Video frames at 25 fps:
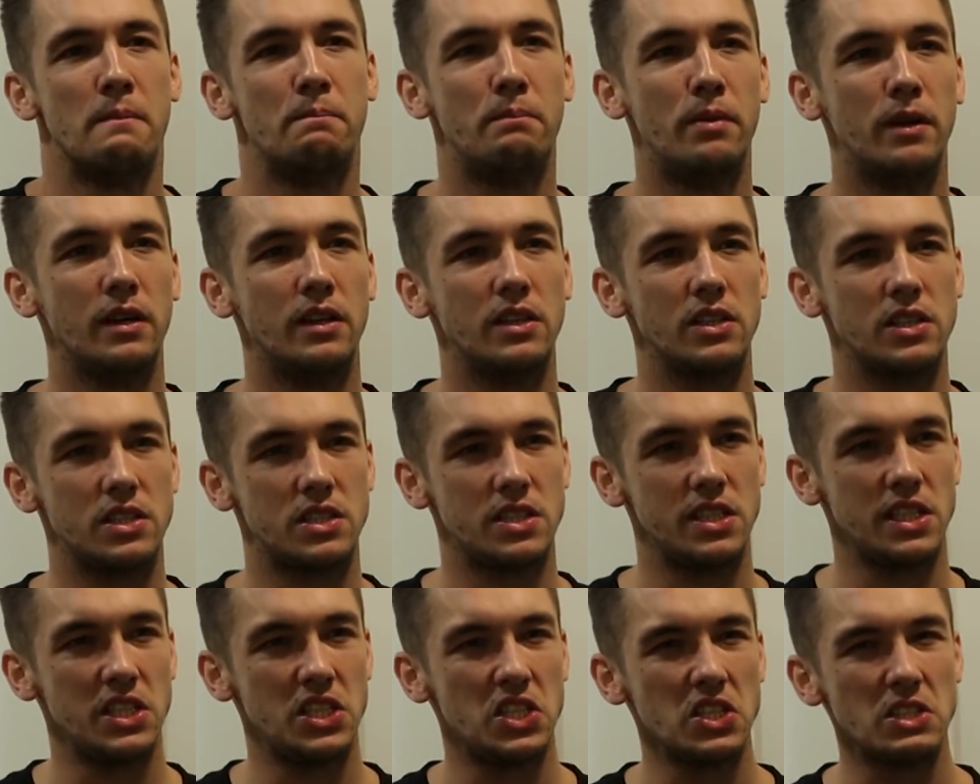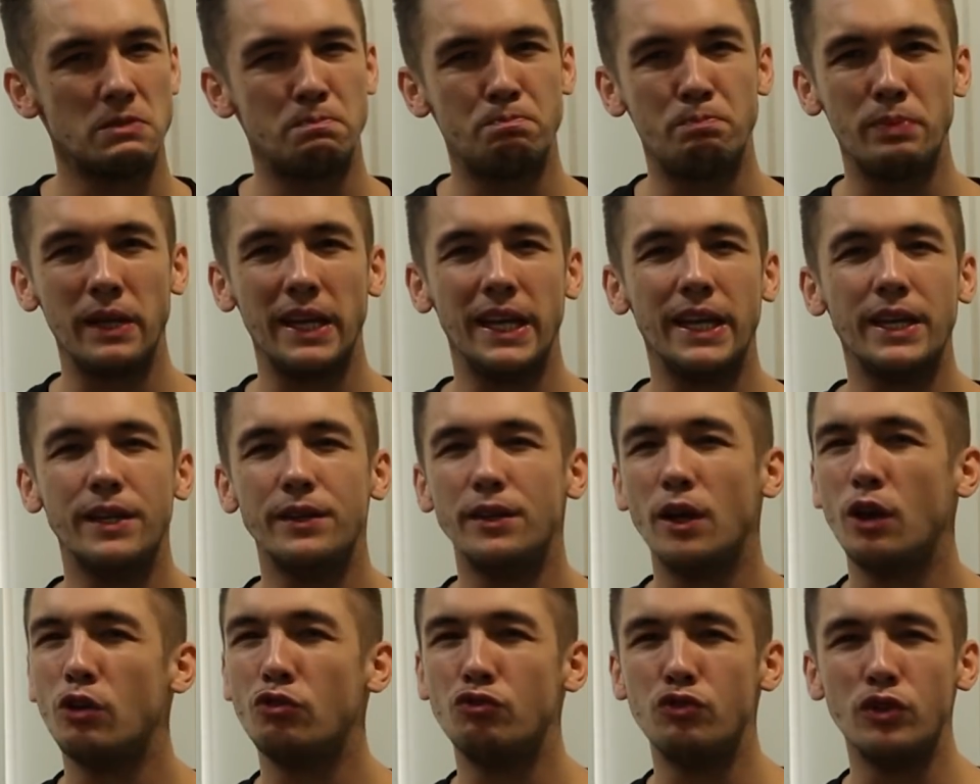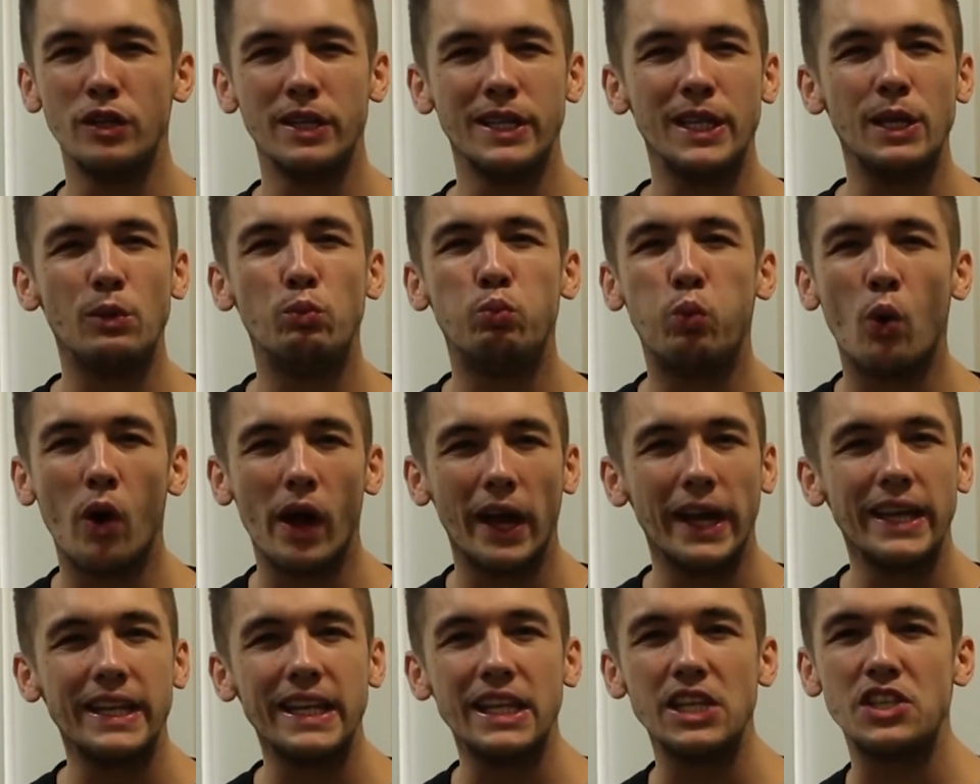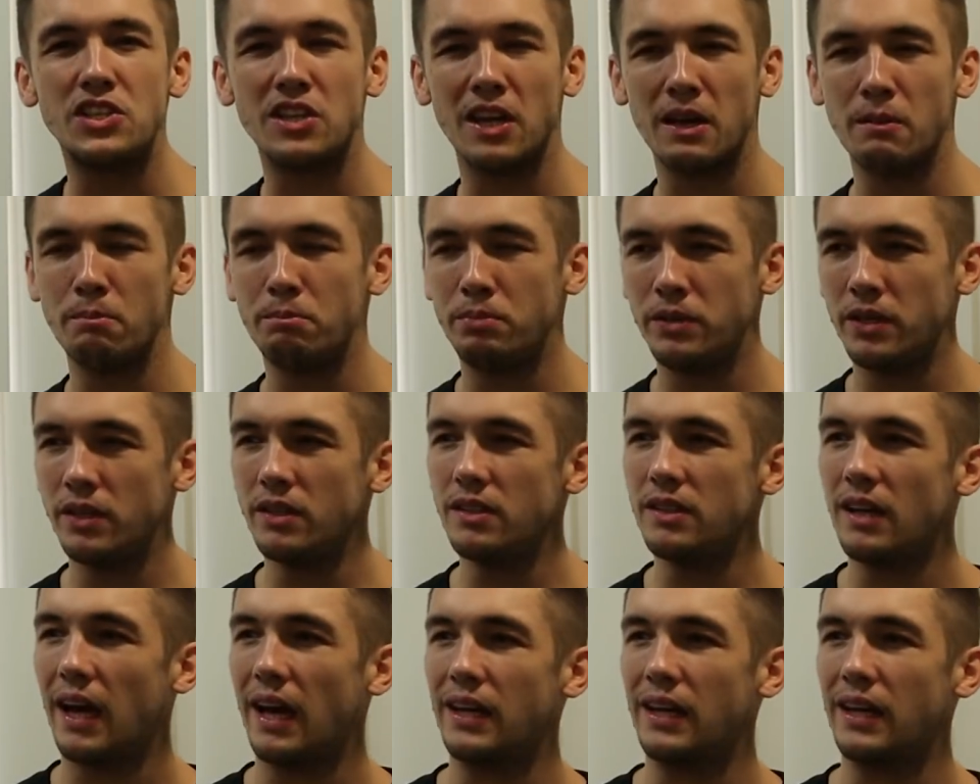but she's just being a really whiny champion,